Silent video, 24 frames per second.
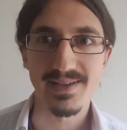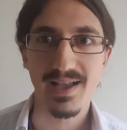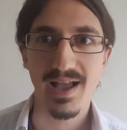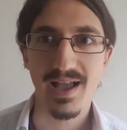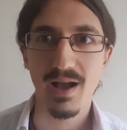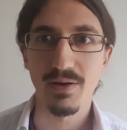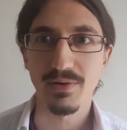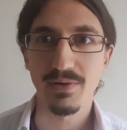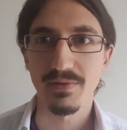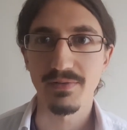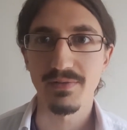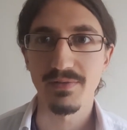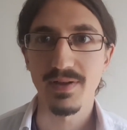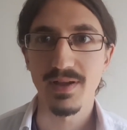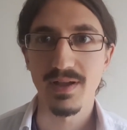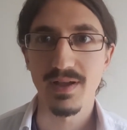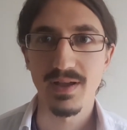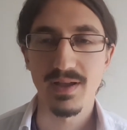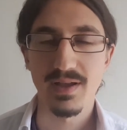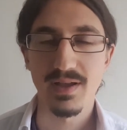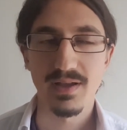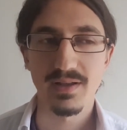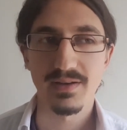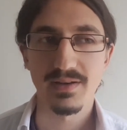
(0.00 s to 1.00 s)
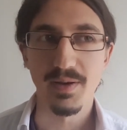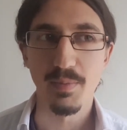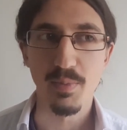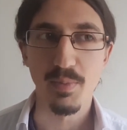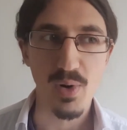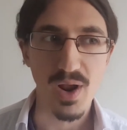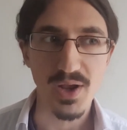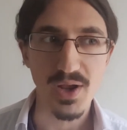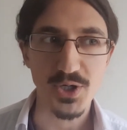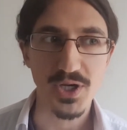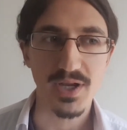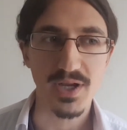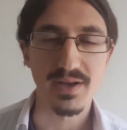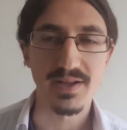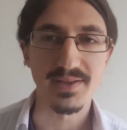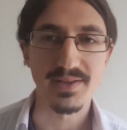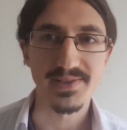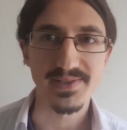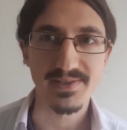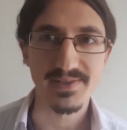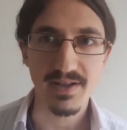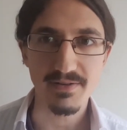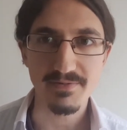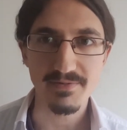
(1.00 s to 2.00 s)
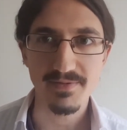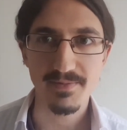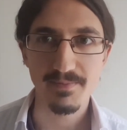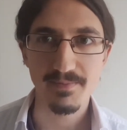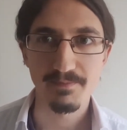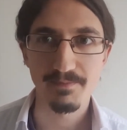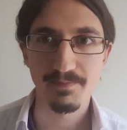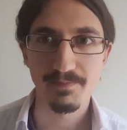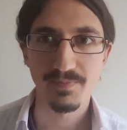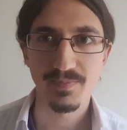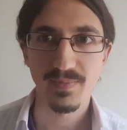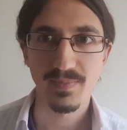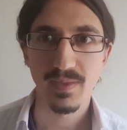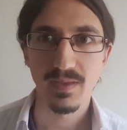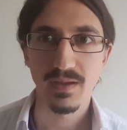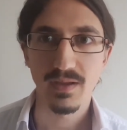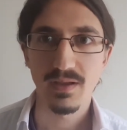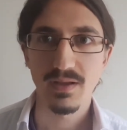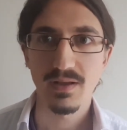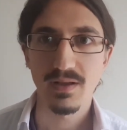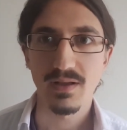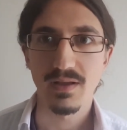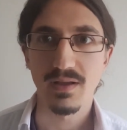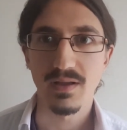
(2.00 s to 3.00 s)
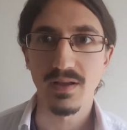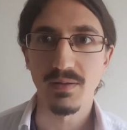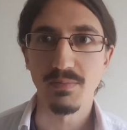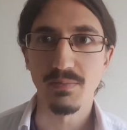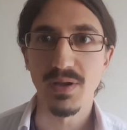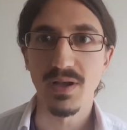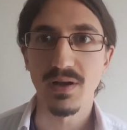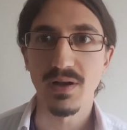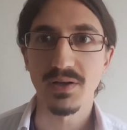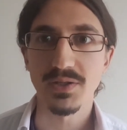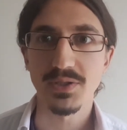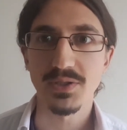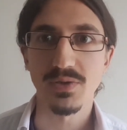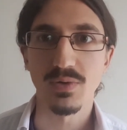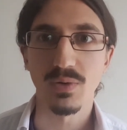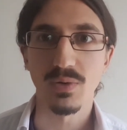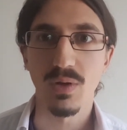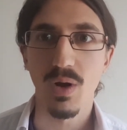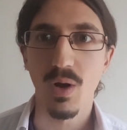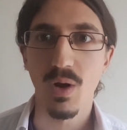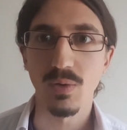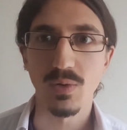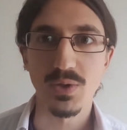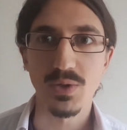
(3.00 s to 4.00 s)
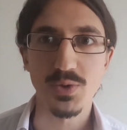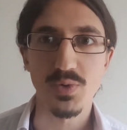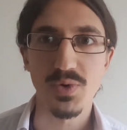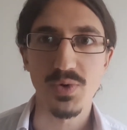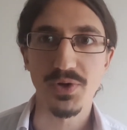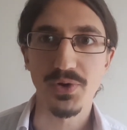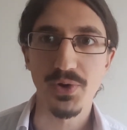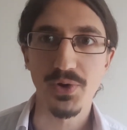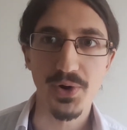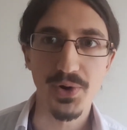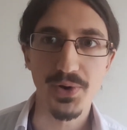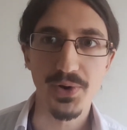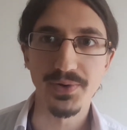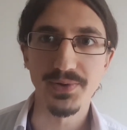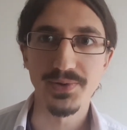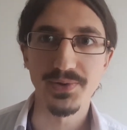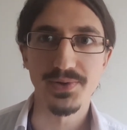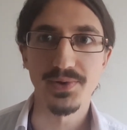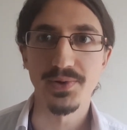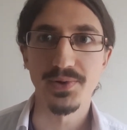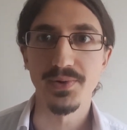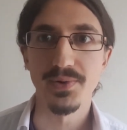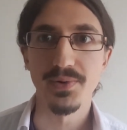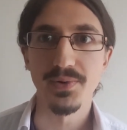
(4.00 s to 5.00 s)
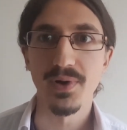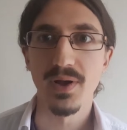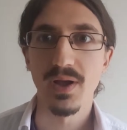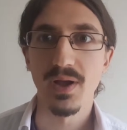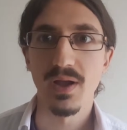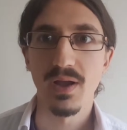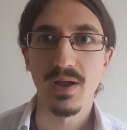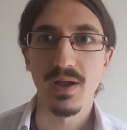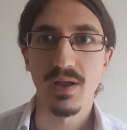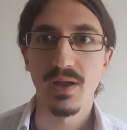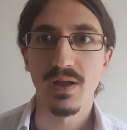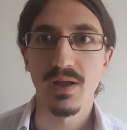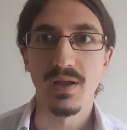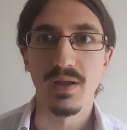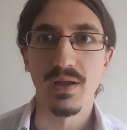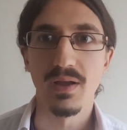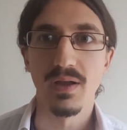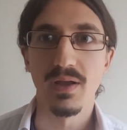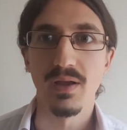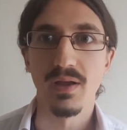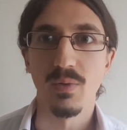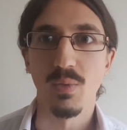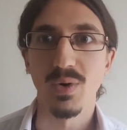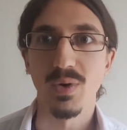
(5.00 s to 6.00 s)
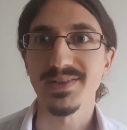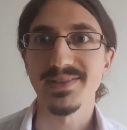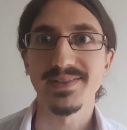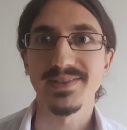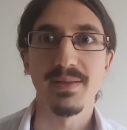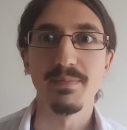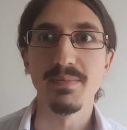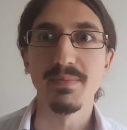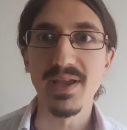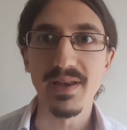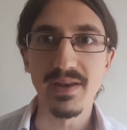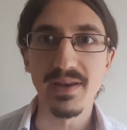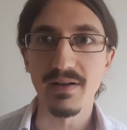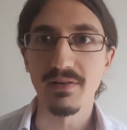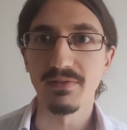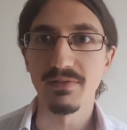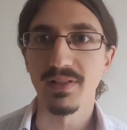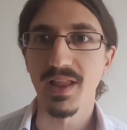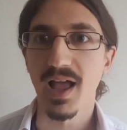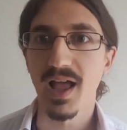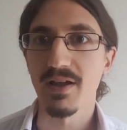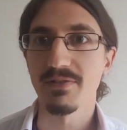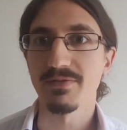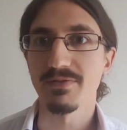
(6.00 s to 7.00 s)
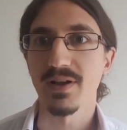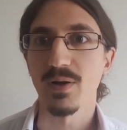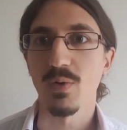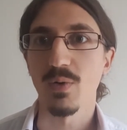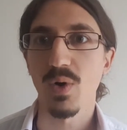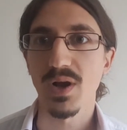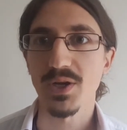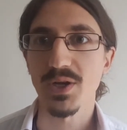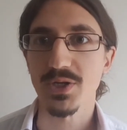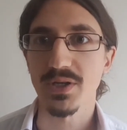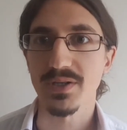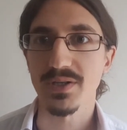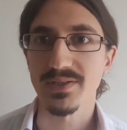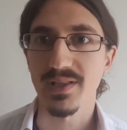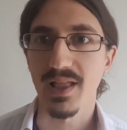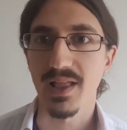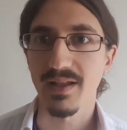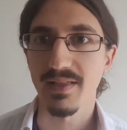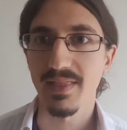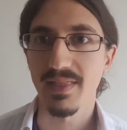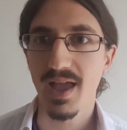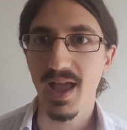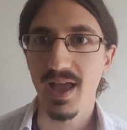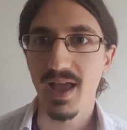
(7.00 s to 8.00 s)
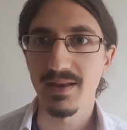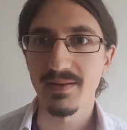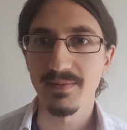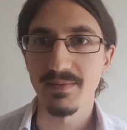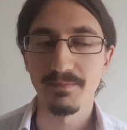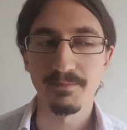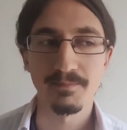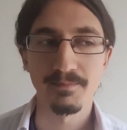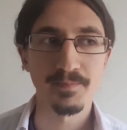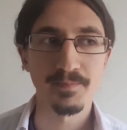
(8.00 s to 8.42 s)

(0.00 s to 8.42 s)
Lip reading: out of depression and stuff, because you'll always return to what's the meaning of life and questions like that,